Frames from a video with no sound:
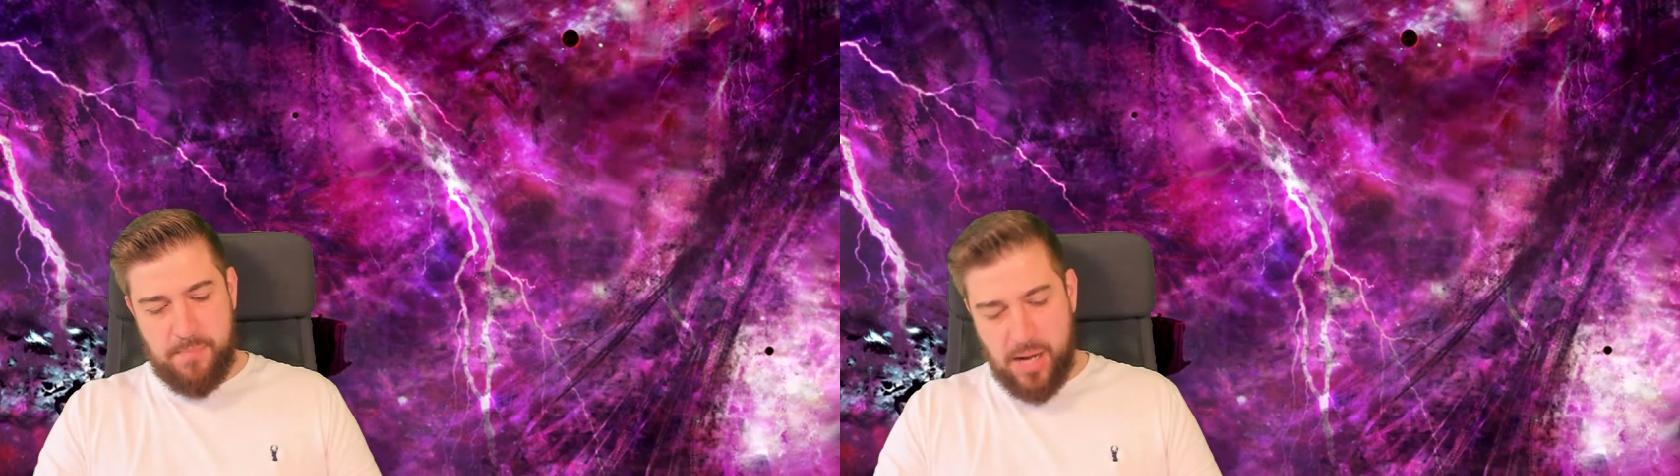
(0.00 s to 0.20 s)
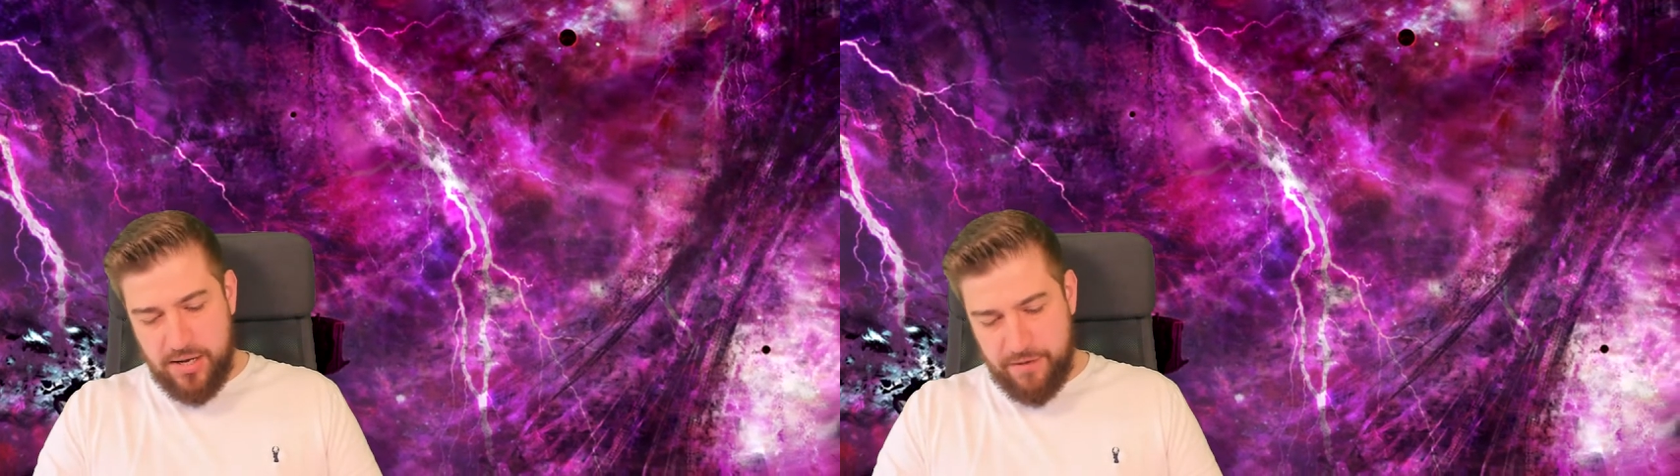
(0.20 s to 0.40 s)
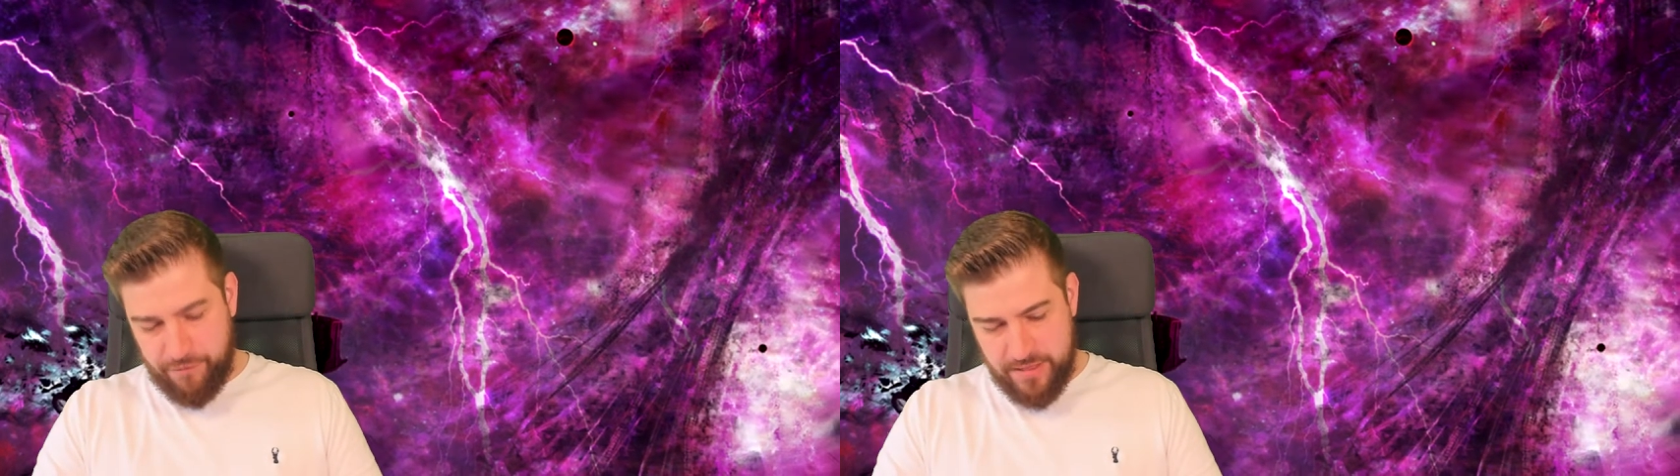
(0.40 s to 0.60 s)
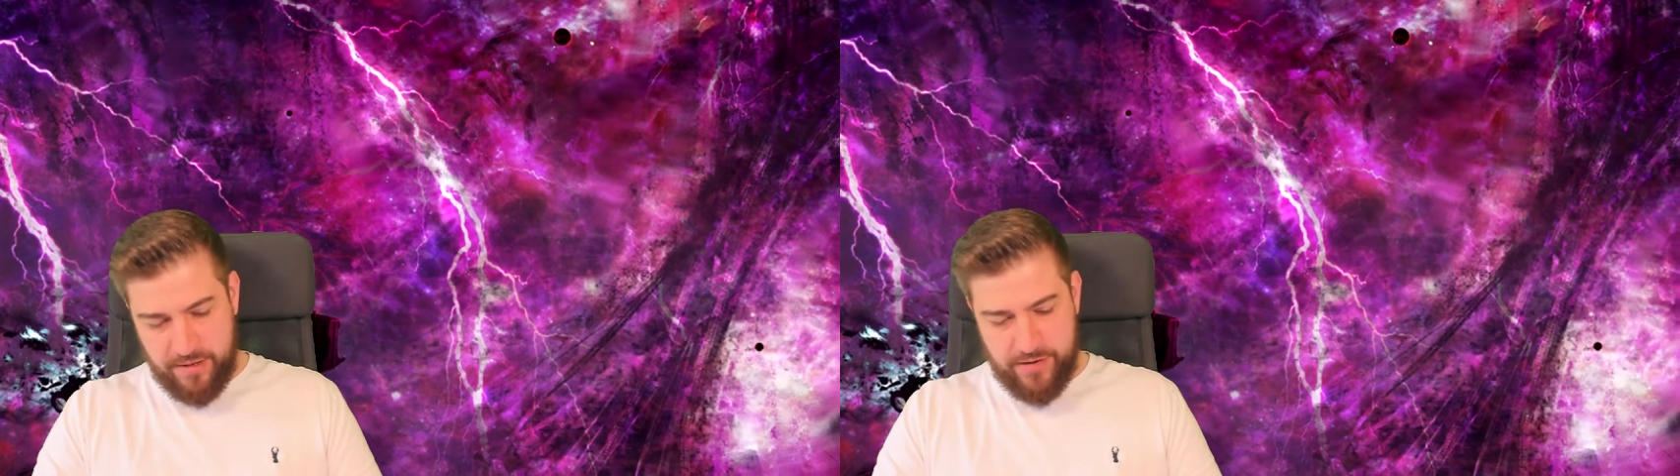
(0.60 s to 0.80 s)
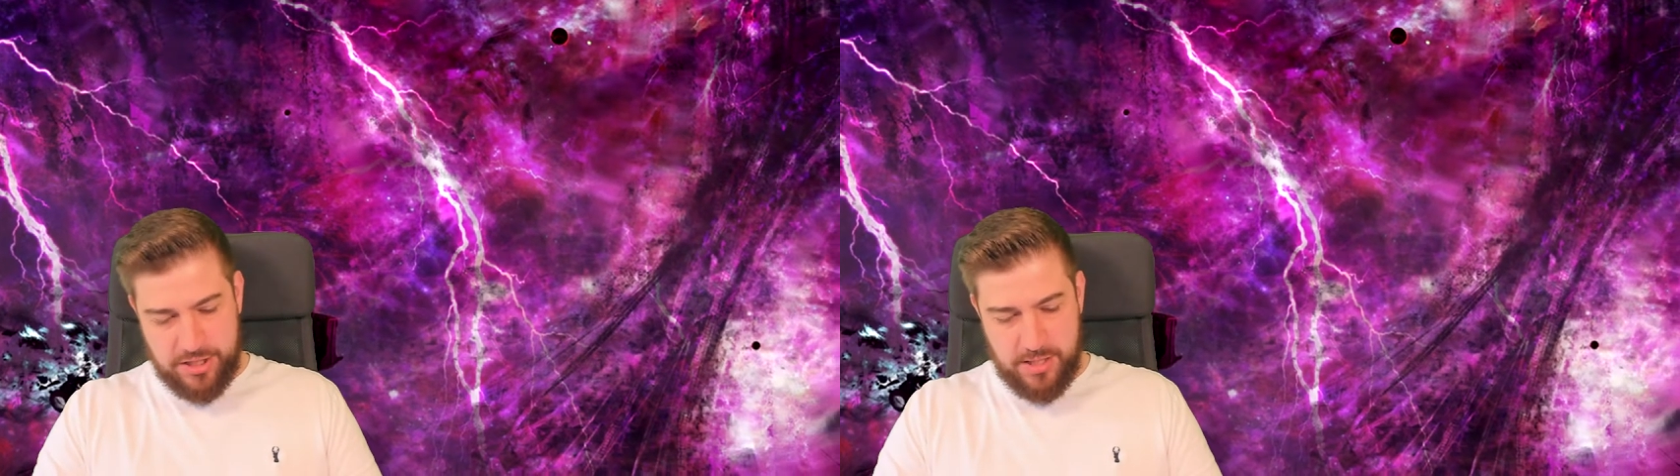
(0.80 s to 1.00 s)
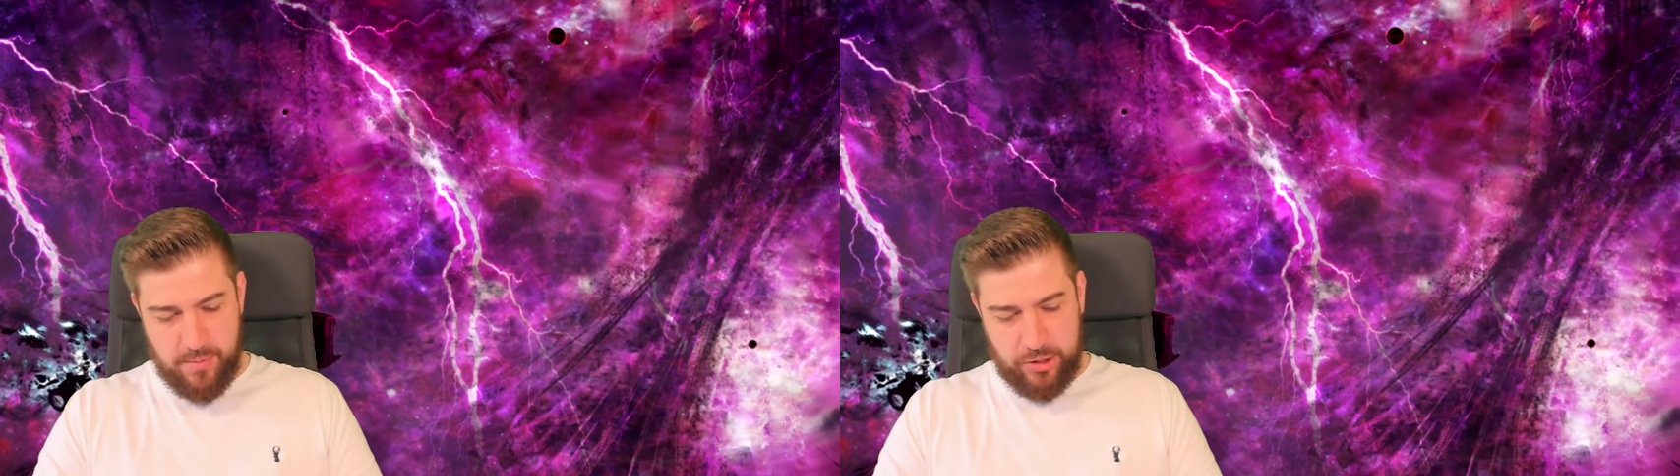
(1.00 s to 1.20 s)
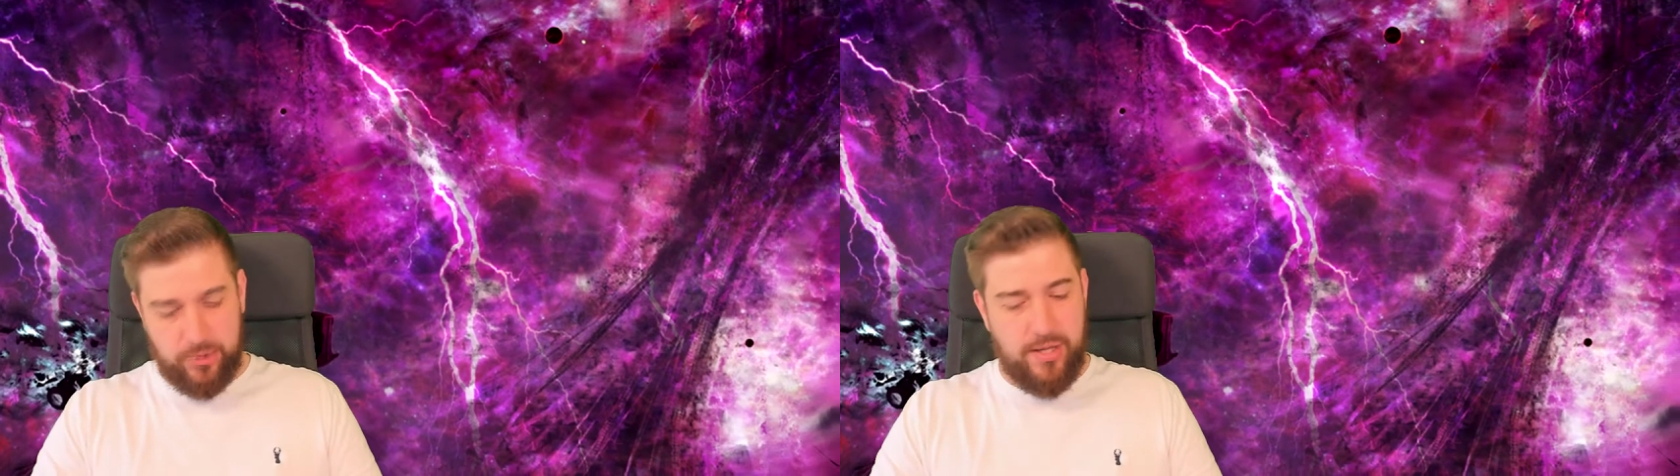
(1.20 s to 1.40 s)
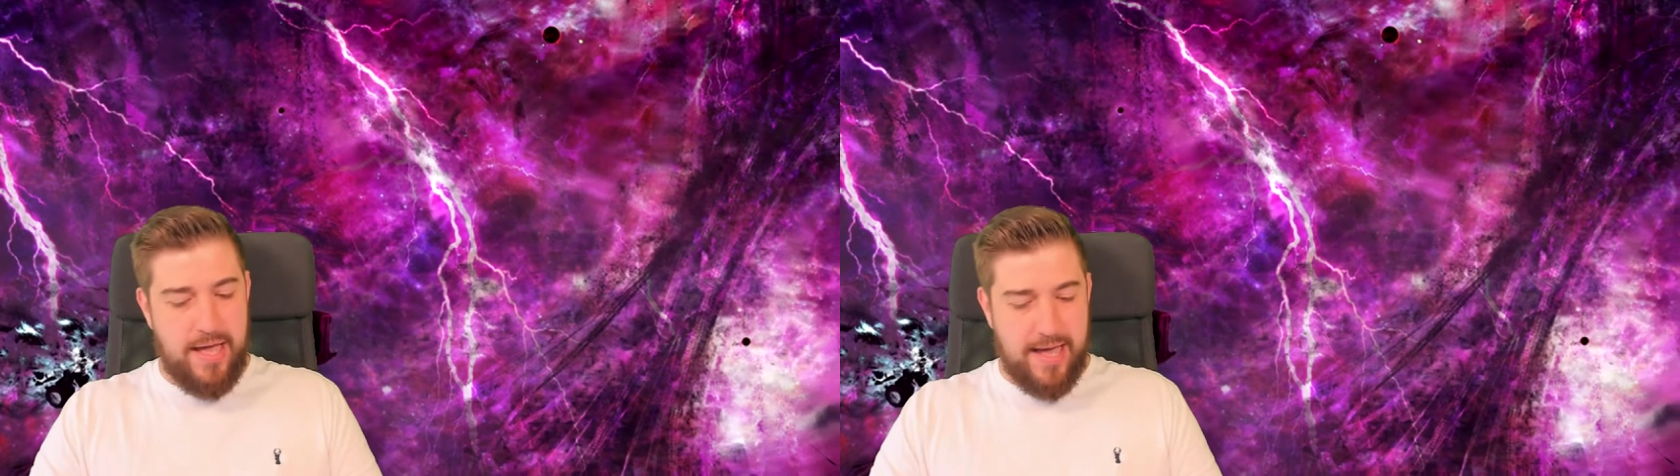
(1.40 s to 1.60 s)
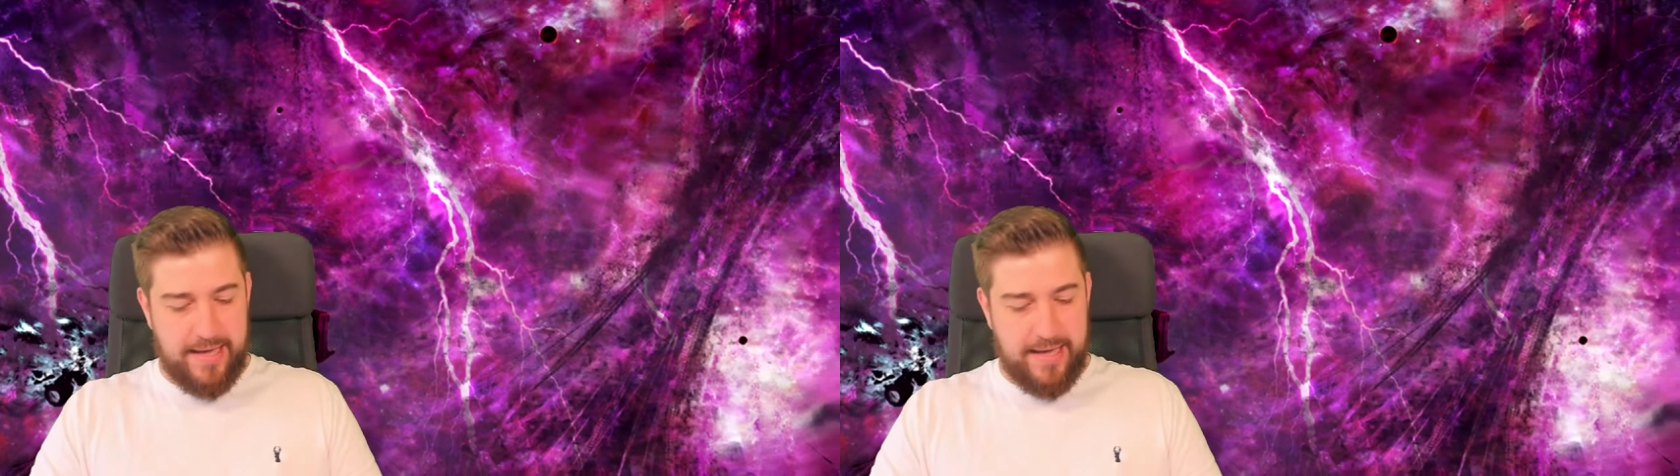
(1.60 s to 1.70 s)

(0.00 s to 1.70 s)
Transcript: by a friendly Wretched model